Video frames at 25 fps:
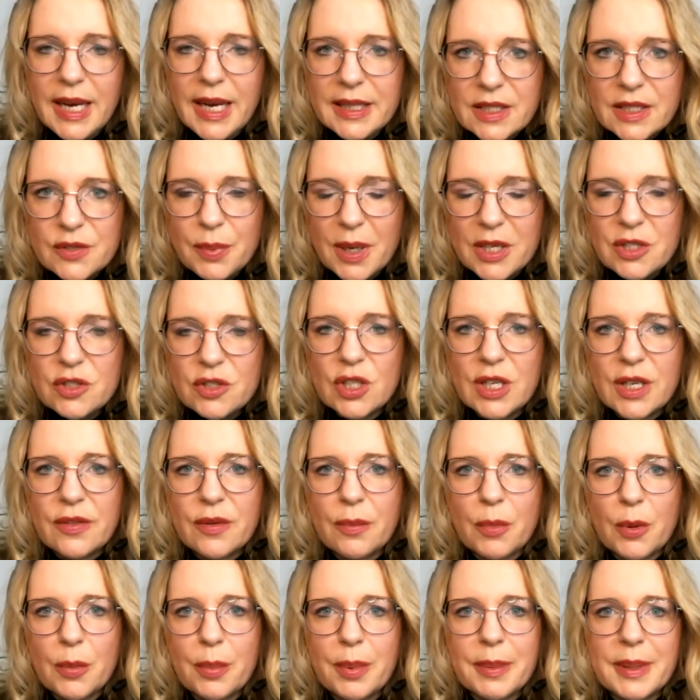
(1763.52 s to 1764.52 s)
And especially
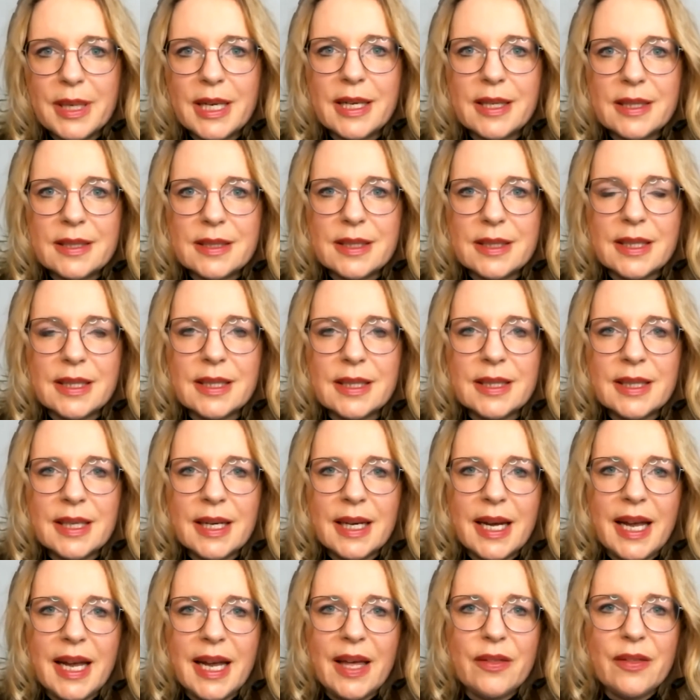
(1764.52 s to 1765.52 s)
the mobility
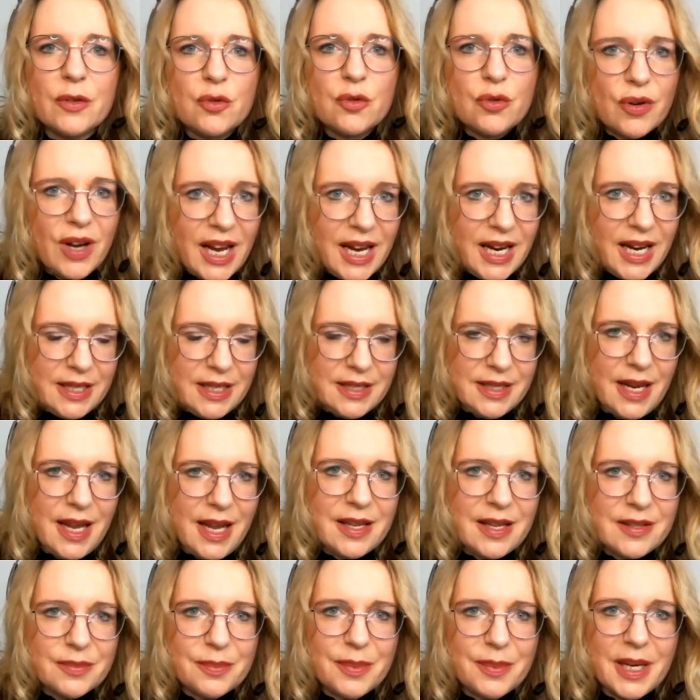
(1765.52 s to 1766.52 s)
and the trade
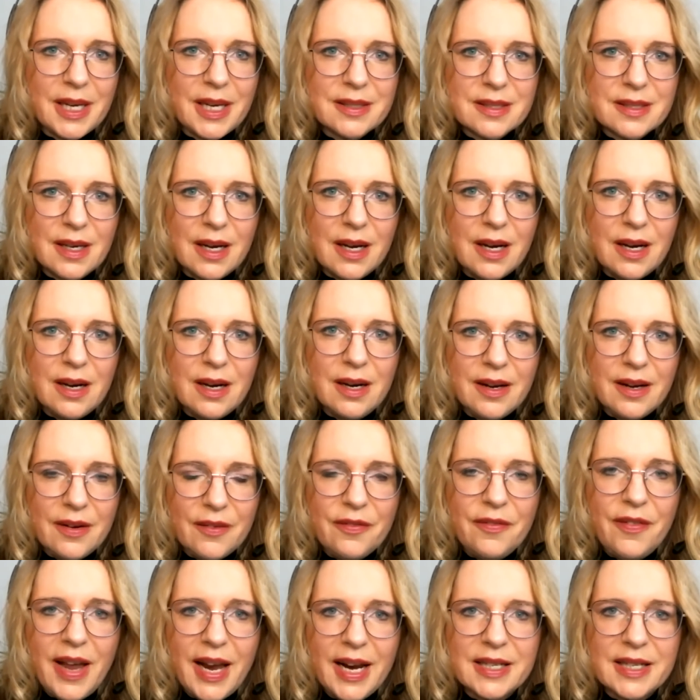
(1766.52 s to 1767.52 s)
aspects are
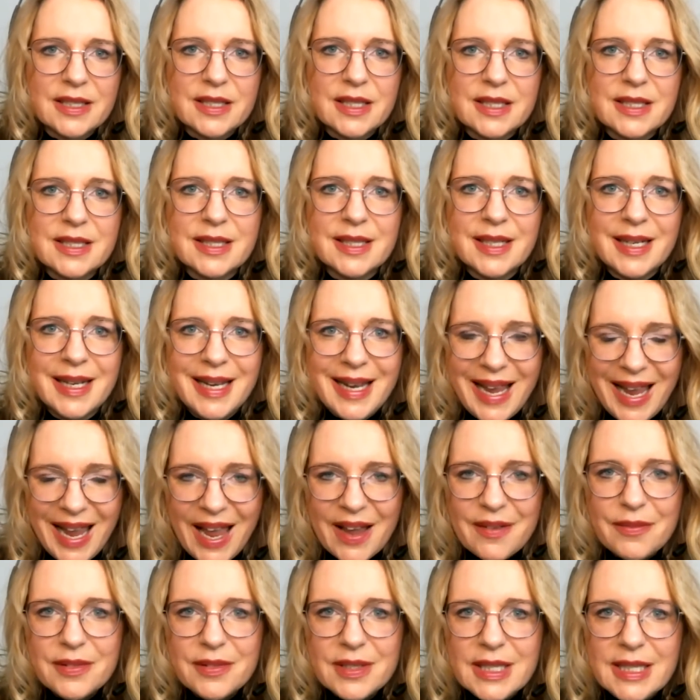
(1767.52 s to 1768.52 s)
affected
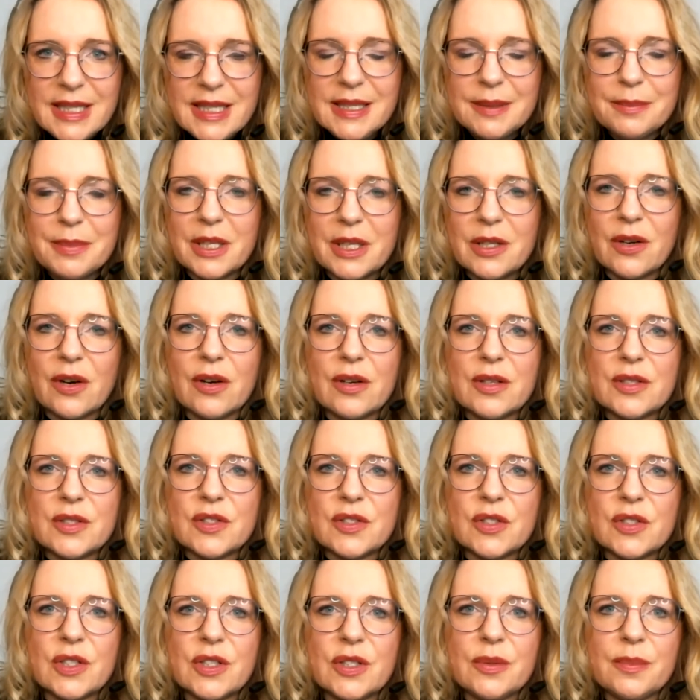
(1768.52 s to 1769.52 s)
heavily
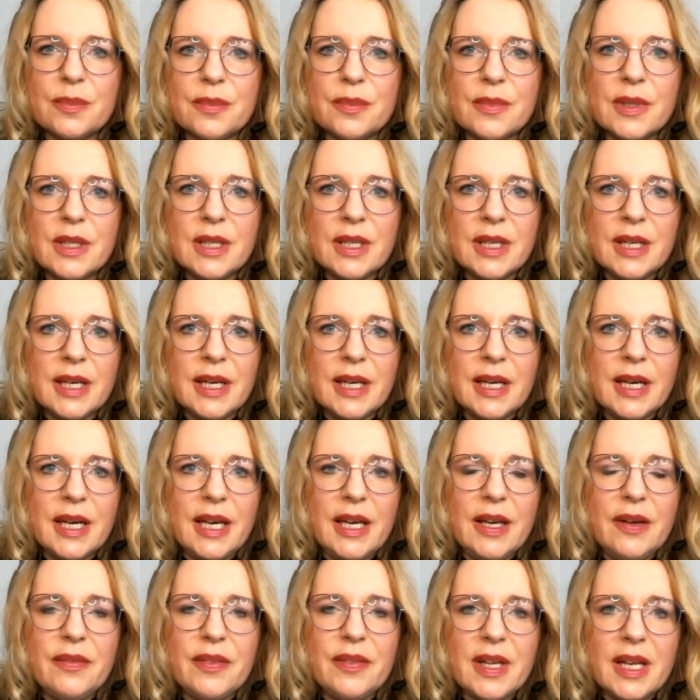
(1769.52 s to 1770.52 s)
because
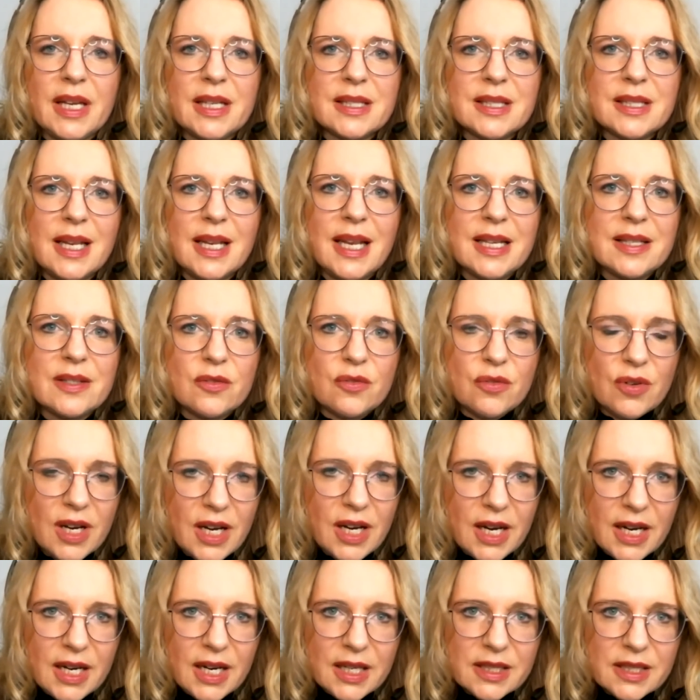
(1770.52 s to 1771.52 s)
if there's less
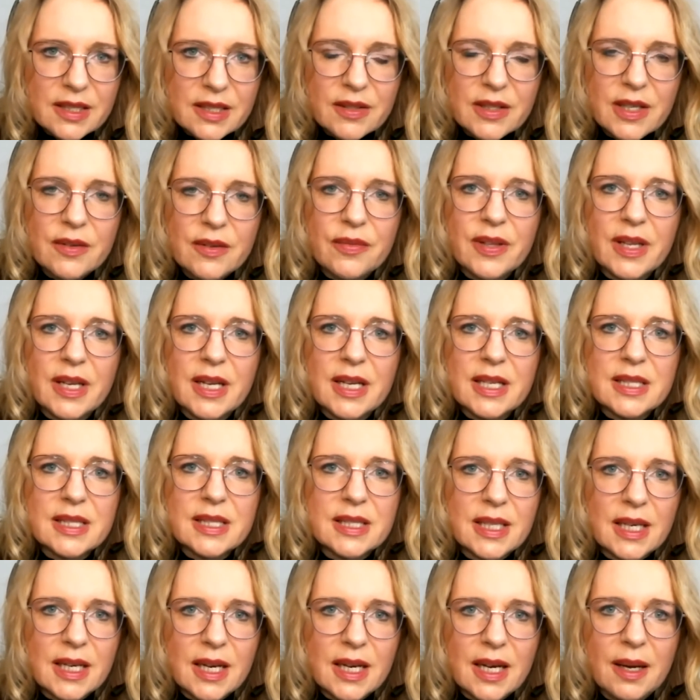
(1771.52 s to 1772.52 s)
trade and if
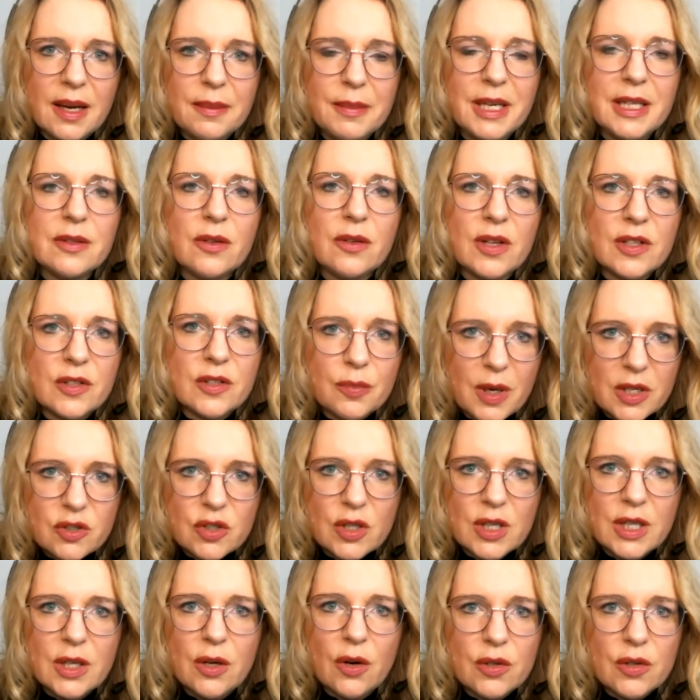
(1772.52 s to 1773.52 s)
there's, I mean,
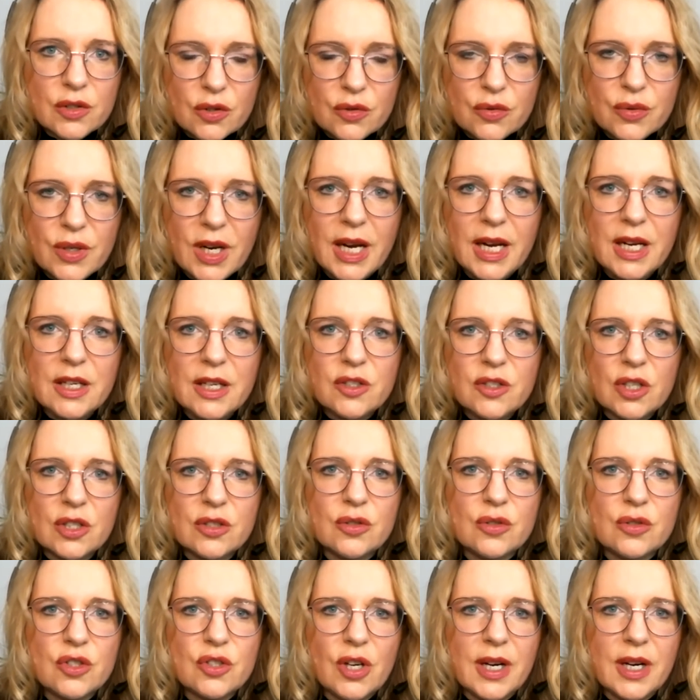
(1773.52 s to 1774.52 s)
especially also to Asia,
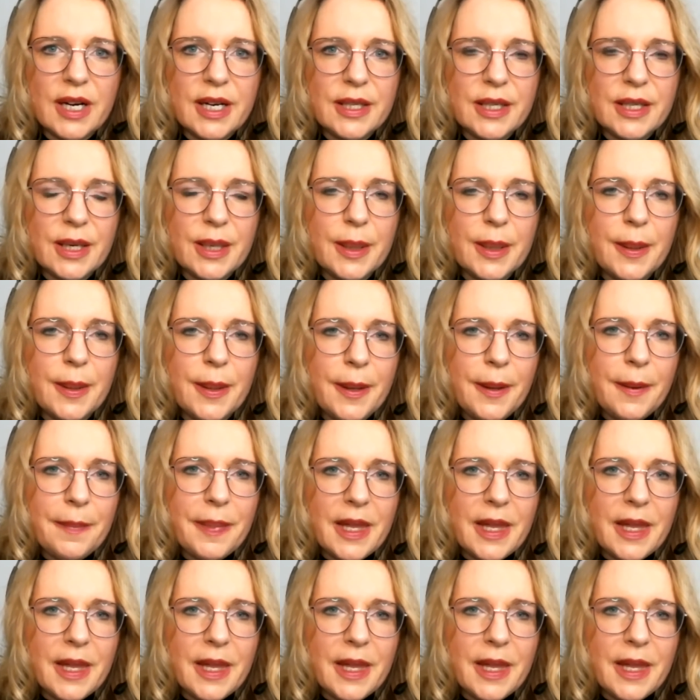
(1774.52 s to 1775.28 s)
to China,